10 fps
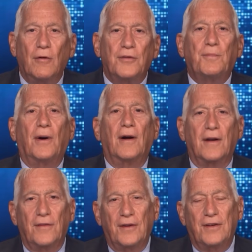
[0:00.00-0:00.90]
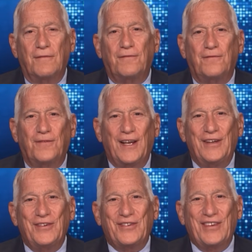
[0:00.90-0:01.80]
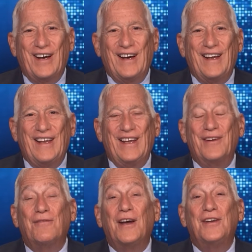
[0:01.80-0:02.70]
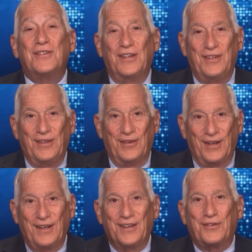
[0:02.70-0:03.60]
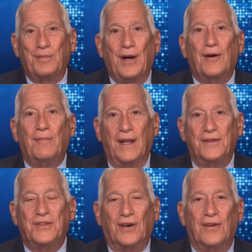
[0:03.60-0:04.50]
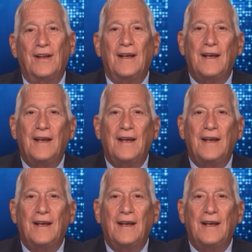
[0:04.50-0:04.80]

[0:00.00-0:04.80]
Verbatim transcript: it was part of the Defense uh, Innovation Unit, experimental.